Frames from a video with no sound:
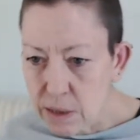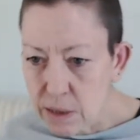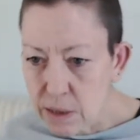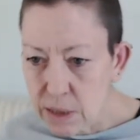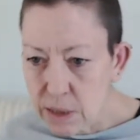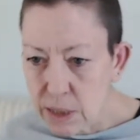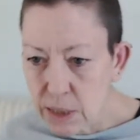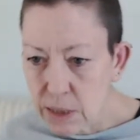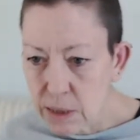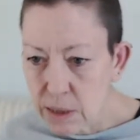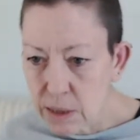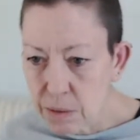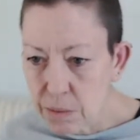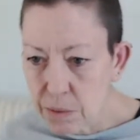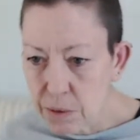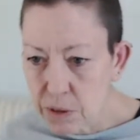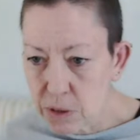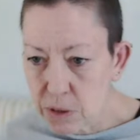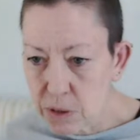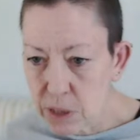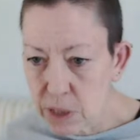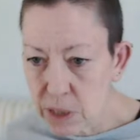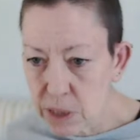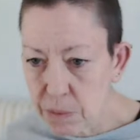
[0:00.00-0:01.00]
Charlie, do you
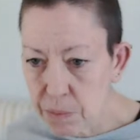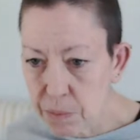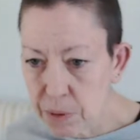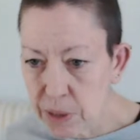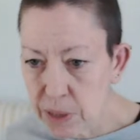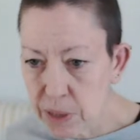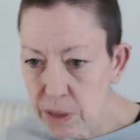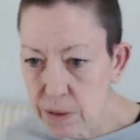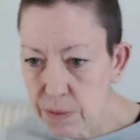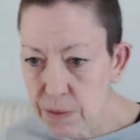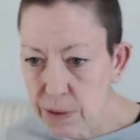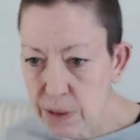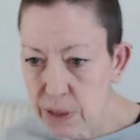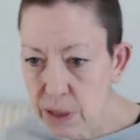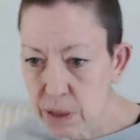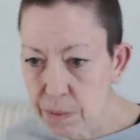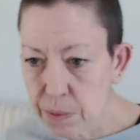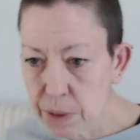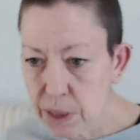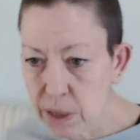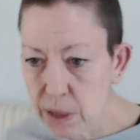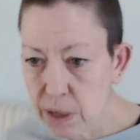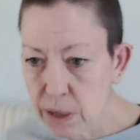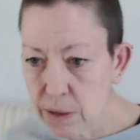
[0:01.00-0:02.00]
watch Charlie Pete to find out
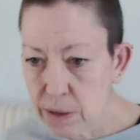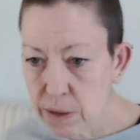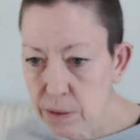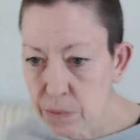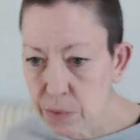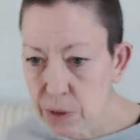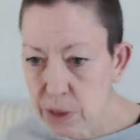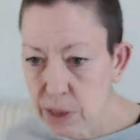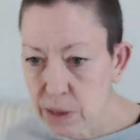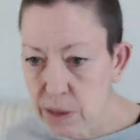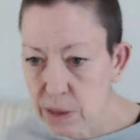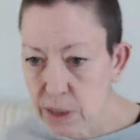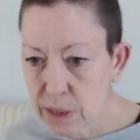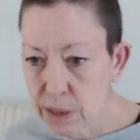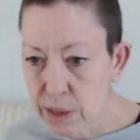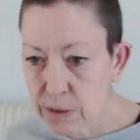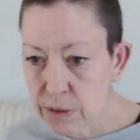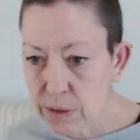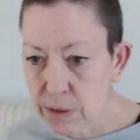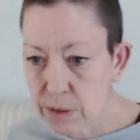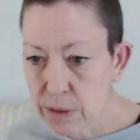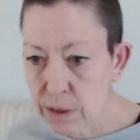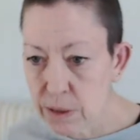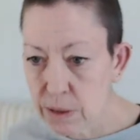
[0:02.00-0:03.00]
about clothing brands? He
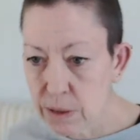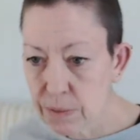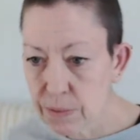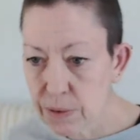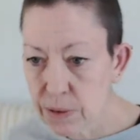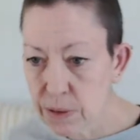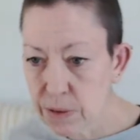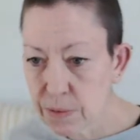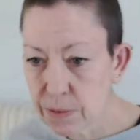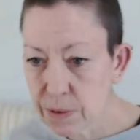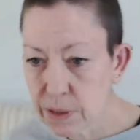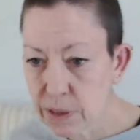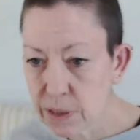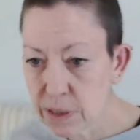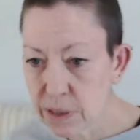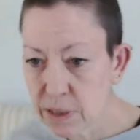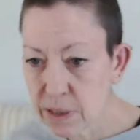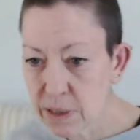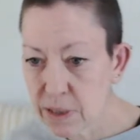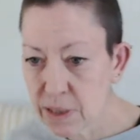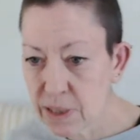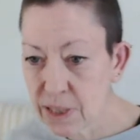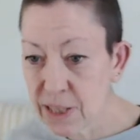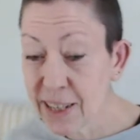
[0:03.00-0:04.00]
knows his stuff and is funny
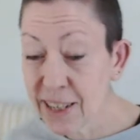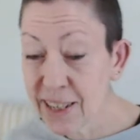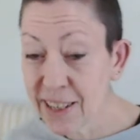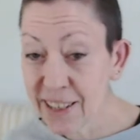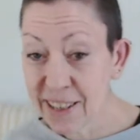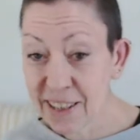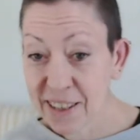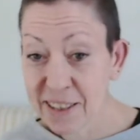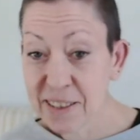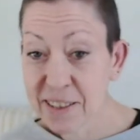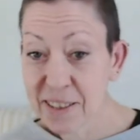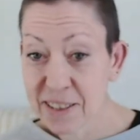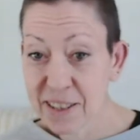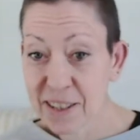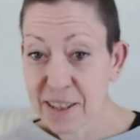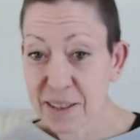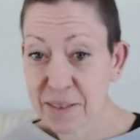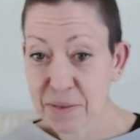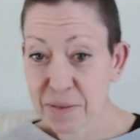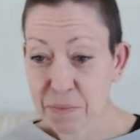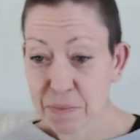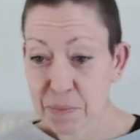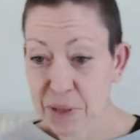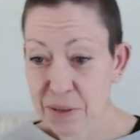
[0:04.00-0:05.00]
to you. Yeah,
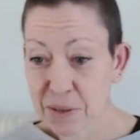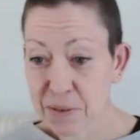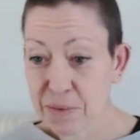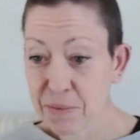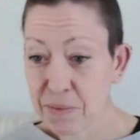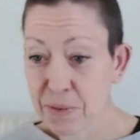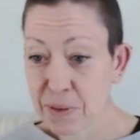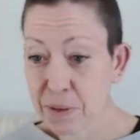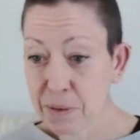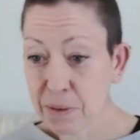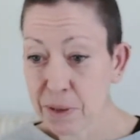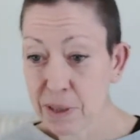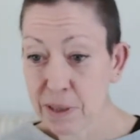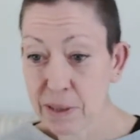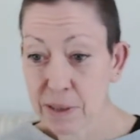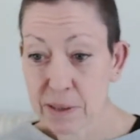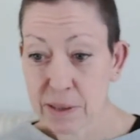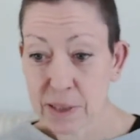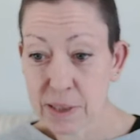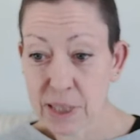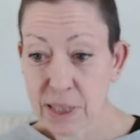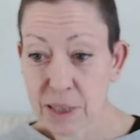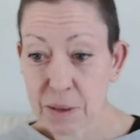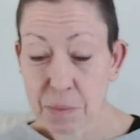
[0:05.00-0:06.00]
I've been
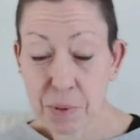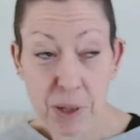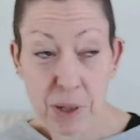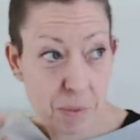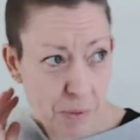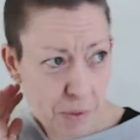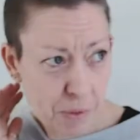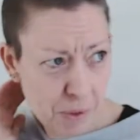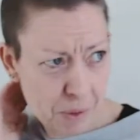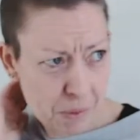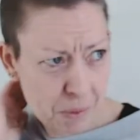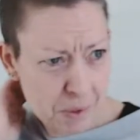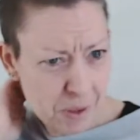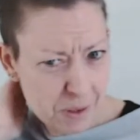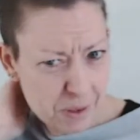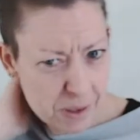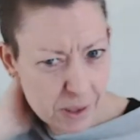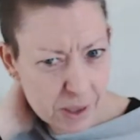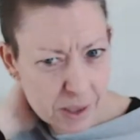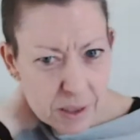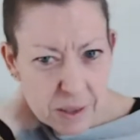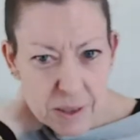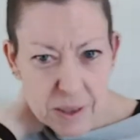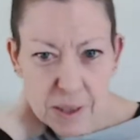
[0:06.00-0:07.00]
following Charlie Pete before he was on
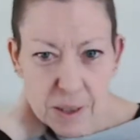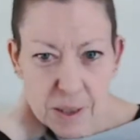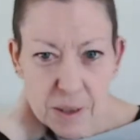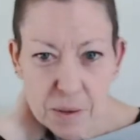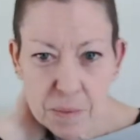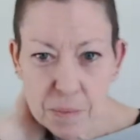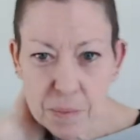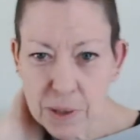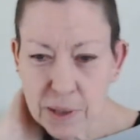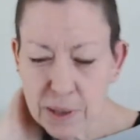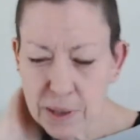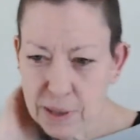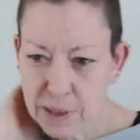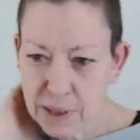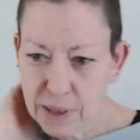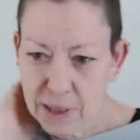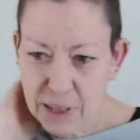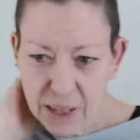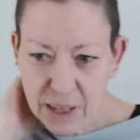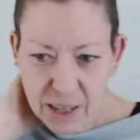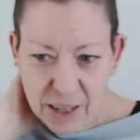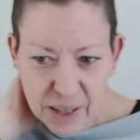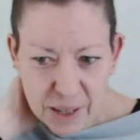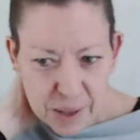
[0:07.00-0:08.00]
YouTube.
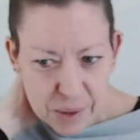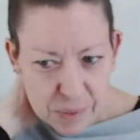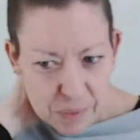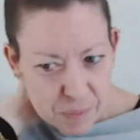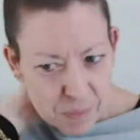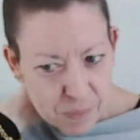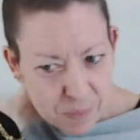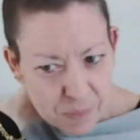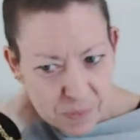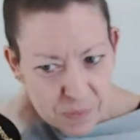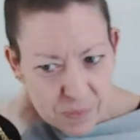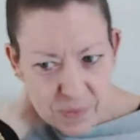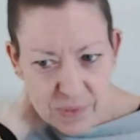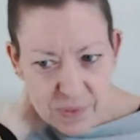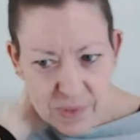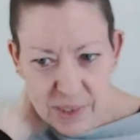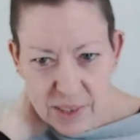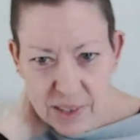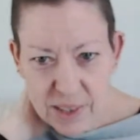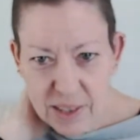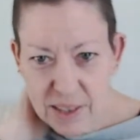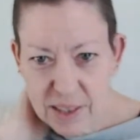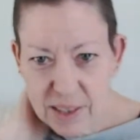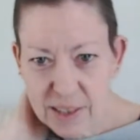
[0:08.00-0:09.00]
He's a
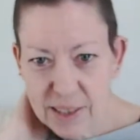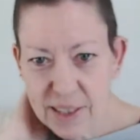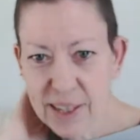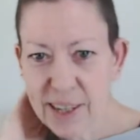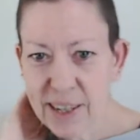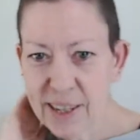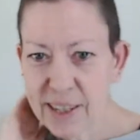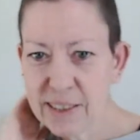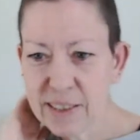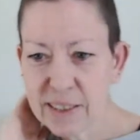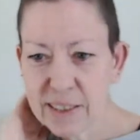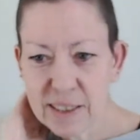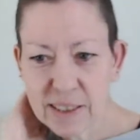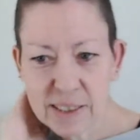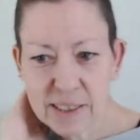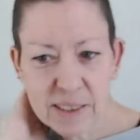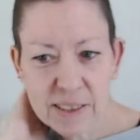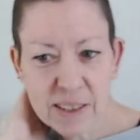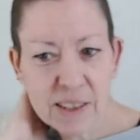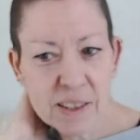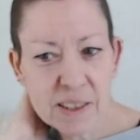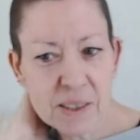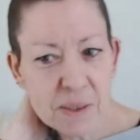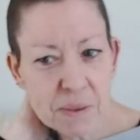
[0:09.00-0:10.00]
nice
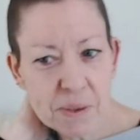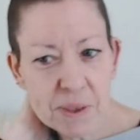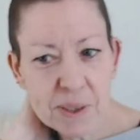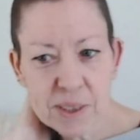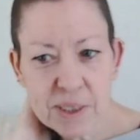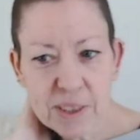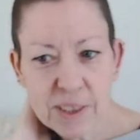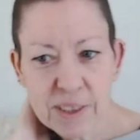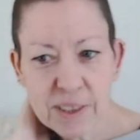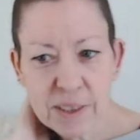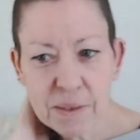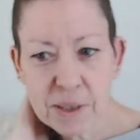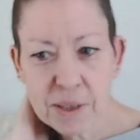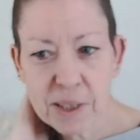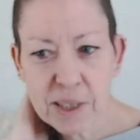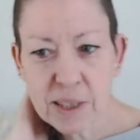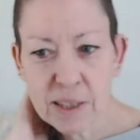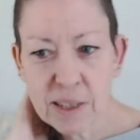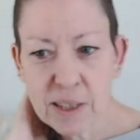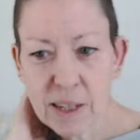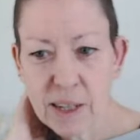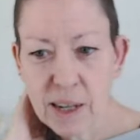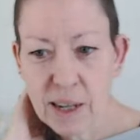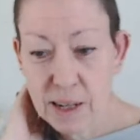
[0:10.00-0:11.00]
guy to watch
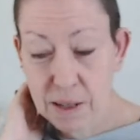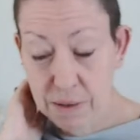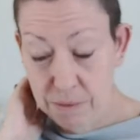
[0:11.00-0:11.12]
anyway.